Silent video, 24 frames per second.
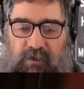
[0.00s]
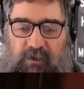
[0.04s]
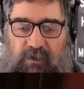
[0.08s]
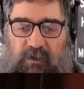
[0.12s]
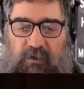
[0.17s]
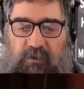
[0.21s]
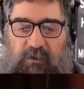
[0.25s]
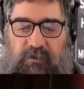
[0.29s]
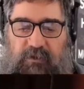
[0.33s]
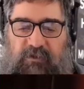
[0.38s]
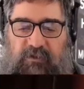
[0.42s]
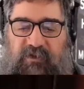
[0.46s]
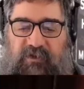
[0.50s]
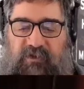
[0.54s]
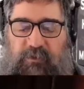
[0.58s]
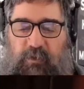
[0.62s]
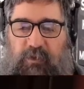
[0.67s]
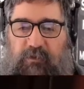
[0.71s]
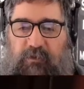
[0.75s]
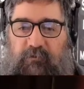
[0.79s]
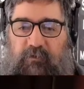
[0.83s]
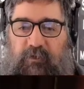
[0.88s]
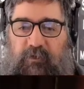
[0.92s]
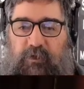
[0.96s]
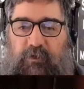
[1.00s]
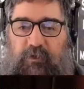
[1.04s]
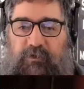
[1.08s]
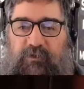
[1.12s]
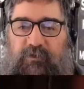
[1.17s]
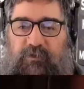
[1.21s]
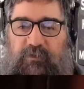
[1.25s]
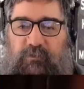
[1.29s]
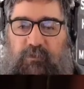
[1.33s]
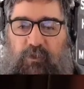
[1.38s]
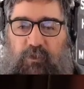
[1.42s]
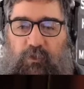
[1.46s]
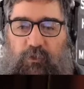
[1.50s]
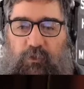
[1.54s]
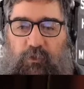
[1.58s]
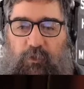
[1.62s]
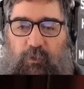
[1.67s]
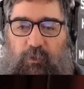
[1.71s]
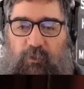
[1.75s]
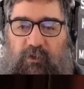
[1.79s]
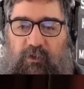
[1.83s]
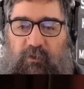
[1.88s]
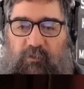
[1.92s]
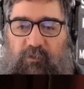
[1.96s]
Whereas this one follows the more
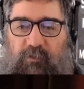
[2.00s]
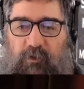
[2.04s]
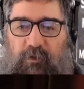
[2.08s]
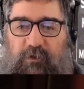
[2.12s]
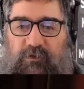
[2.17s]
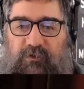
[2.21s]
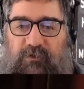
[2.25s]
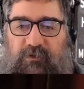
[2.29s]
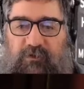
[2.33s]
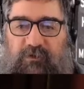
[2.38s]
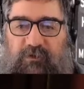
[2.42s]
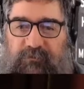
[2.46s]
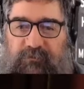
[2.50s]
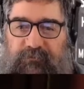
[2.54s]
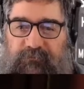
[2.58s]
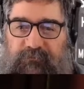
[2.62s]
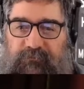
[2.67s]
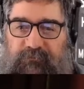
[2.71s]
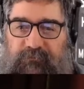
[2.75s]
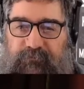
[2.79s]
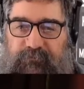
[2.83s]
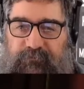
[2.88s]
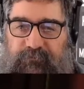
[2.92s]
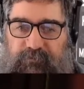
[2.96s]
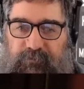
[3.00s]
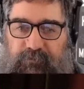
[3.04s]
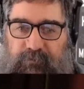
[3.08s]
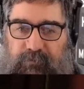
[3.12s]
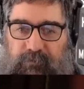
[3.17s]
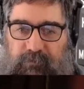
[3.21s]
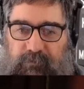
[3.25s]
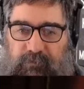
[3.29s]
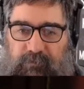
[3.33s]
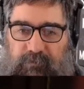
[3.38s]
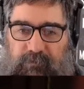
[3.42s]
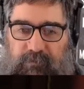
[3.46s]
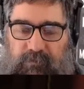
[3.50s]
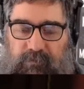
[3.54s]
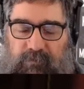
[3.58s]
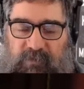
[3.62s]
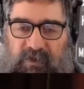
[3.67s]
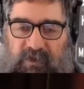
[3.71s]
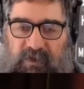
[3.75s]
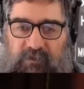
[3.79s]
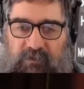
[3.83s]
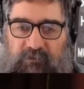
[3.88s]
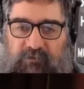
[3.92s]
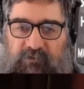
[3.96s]
normal approach
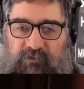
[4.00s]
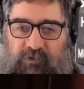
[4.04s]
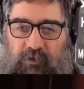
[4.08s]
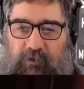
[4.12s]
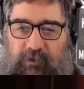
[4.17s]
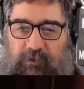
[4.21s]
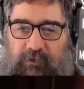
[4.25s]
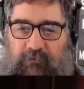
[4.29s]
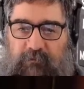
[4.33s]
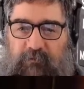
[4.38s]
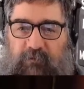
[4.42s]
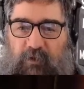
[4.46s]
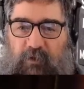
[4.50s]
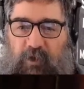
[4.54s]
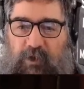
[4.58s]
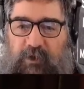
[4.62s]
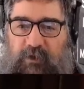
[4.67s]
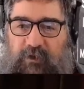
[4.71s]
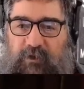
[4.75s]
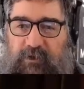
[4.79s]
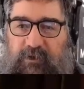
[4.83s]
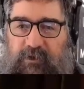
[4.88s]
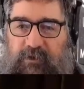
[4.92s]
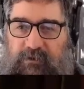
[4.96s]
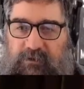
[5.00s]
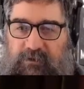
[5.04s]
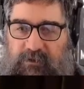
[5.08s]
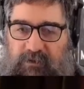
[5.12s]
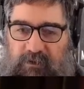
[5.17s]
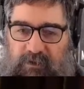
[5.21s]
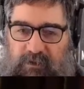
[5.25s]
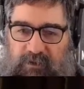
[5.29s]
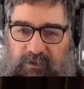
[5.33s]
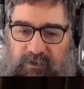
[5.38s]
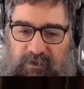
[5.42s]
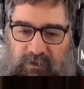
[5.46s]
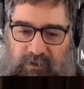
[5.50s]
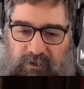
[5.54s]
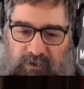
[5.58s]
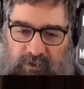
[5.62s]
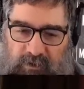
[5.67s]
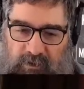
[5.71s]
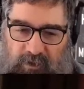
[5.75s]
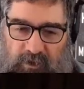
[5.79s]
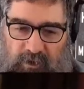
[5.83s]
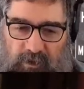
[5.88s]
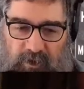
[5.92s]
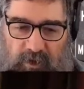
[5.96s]
of trying to find a
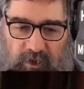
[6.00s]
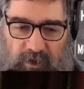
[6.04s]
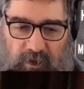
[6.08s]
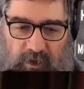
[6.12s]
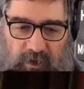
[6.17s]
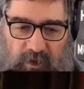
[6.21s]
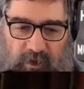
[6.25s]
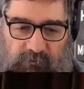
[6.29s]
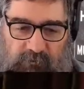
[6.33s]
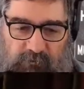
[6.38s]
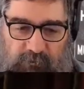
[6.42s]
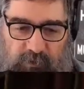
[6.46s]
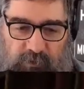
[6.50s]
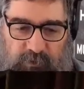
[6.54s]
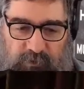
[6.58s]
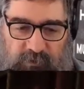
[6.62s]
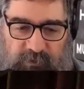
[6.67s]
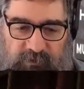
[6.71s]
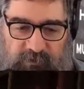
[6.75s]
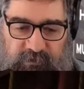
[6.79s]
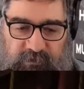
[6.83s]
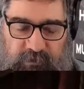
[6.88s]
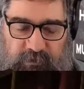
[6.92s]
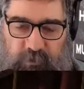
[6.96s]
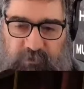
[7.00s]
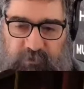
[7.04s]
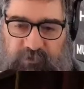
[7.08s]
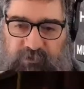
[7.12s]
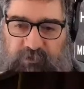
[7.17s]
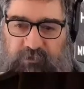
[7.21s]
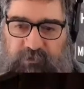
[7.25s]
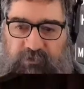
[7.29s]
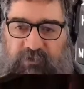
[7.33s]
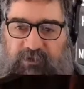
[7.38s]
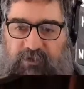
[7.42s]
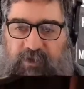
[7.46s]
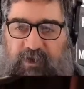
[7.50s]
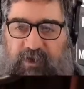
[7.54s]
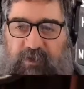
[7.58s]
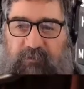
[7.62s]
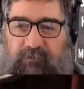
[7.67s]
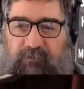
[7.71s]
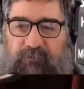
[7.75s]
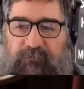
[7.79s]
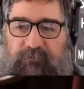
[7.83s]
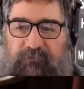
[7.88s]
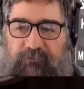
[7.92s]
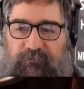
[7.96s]
route that's not too steep
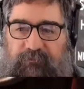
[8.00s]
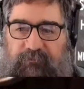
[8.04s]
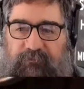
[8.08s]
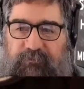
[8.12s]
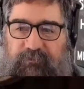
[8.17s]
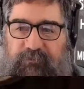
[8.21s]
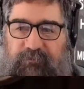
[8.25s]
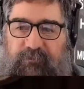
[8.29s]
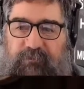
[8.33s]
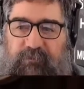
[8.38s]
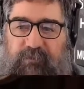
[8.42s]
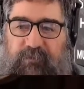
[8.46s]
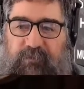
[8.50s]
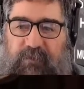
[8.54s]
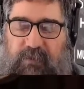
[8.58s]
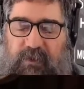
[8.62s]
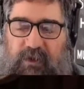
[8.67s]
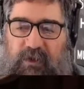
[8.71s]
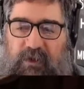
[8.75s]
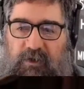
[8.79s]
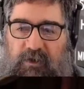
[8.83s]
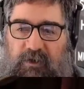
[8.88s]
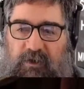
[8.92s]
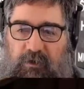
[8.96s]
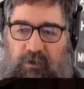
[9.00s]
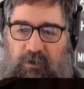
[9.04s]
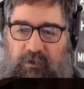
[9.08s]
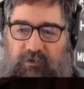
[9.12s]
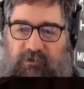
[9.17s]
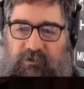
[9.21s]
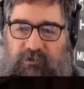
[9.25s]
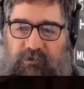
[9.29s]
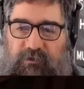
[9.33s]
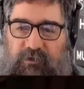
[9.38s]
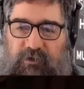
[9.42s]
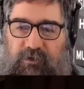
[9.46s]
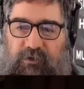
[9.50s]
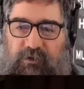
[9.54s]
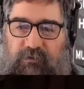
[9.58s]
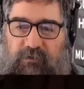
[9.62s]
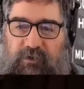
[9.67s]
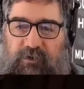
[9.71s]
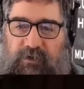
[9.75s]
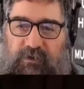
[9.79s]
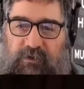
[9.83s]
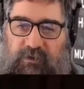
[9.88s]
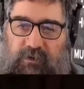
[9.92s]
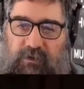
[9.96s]
and not too curvy.